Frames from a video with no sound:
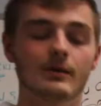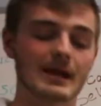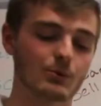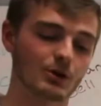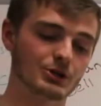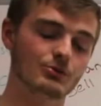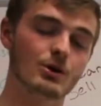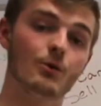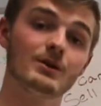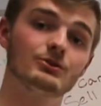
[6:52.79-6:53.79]
like where you
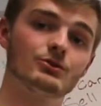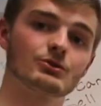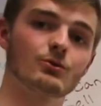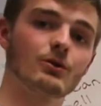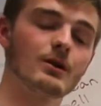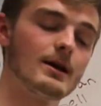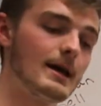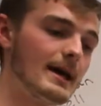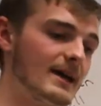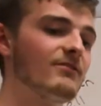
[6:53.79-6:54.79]
go into store
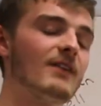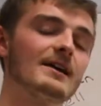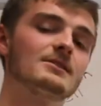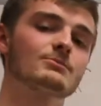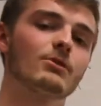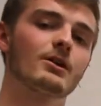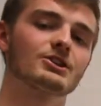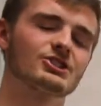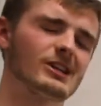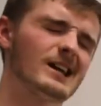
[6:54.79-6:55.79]
and find these
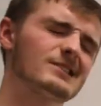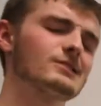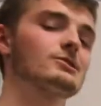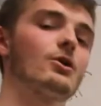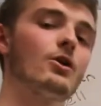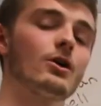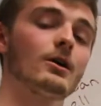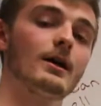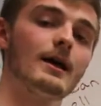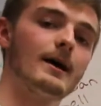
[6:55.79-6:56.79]
products, chances are